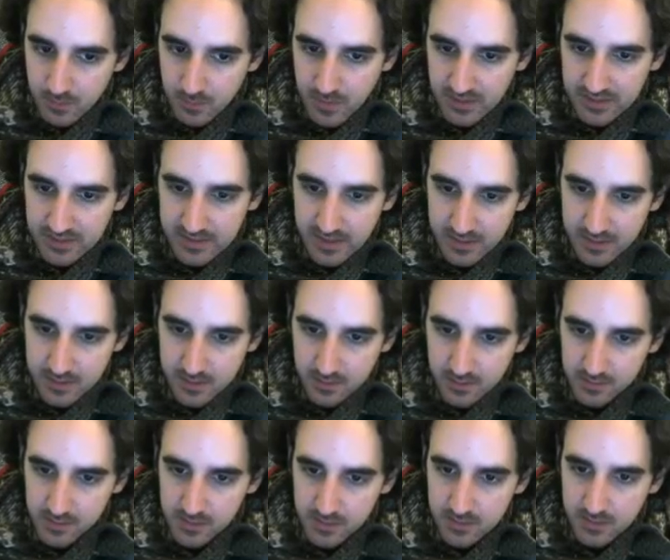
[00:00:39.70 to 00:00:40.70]
but the
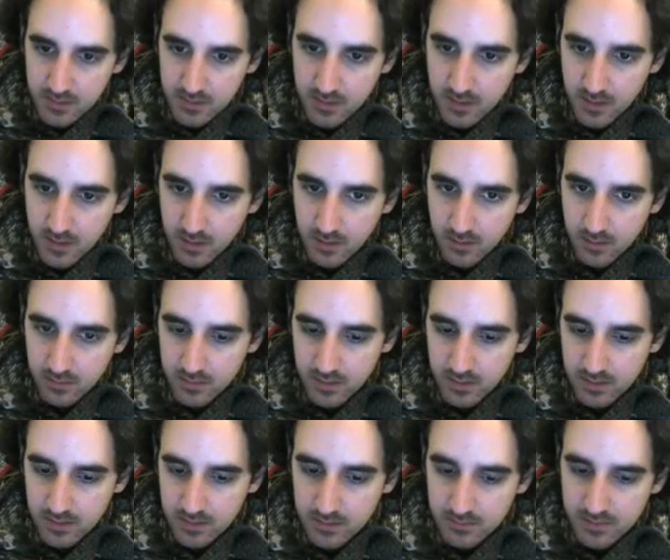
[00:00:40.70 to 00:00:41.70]
texture is gone
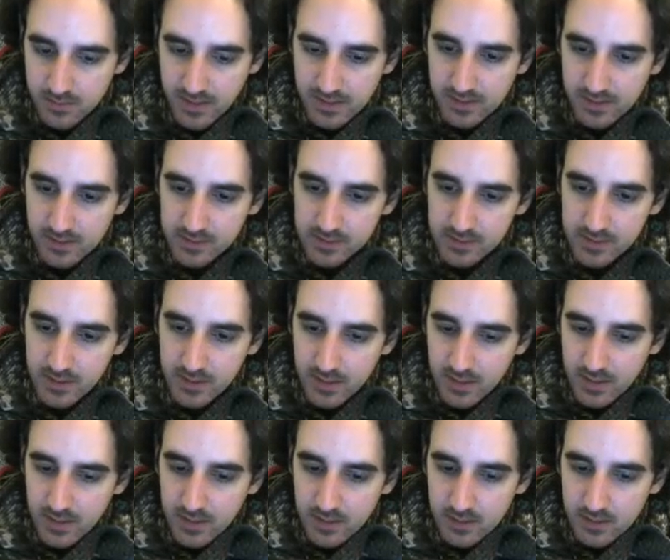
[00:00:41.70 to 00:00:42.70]
in the render.
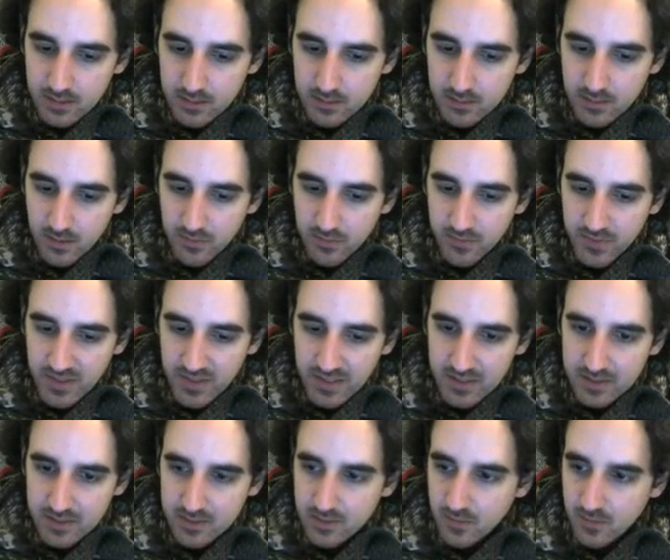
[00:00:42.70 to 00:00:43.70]
So I
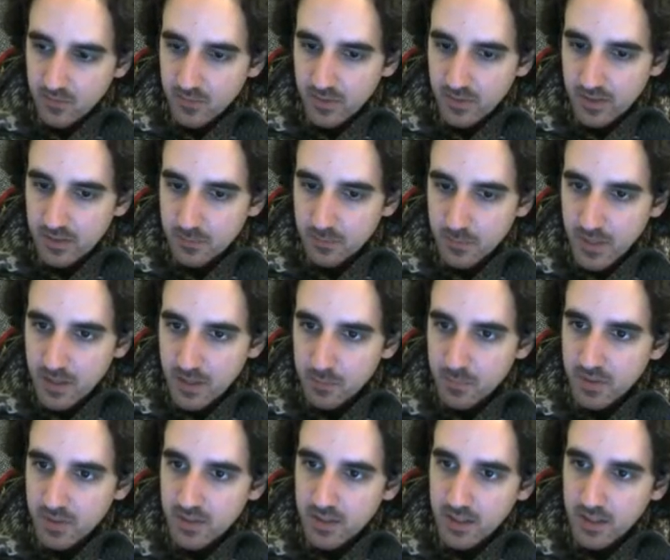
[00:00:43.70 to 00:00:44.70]
think something
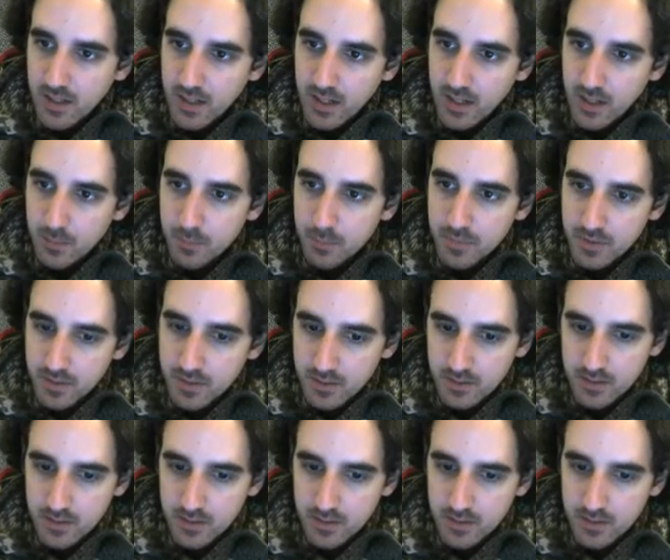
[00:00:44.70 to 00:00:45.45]
might be up